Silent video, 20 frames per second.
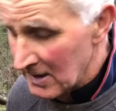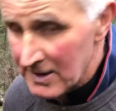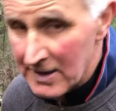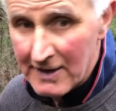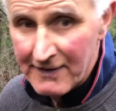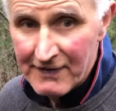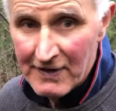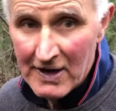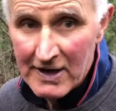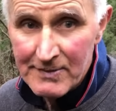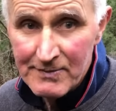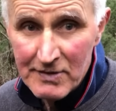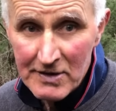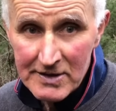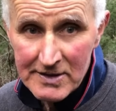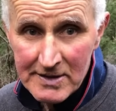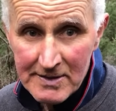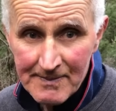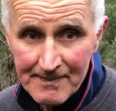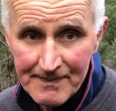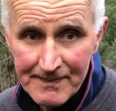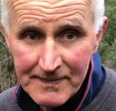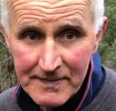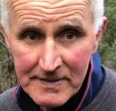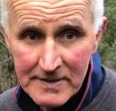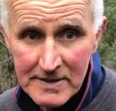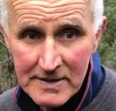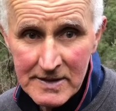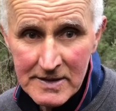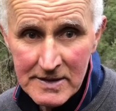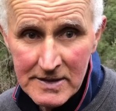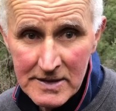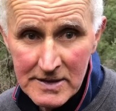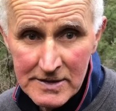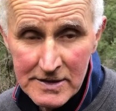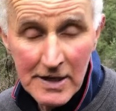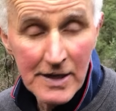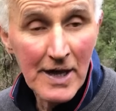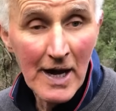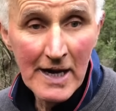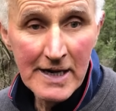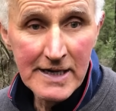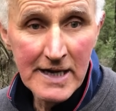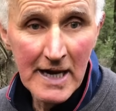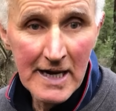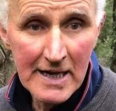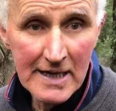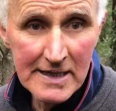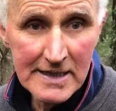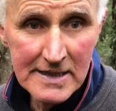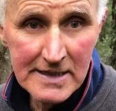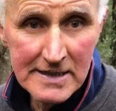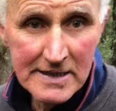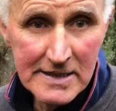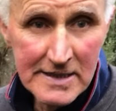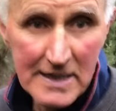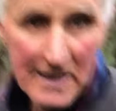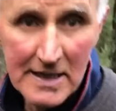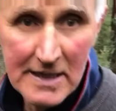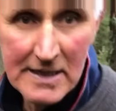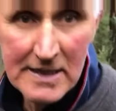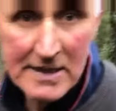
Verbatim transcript: If they one been, of my ancestors did. Did they? Yeah. yeah one of the elders yeah.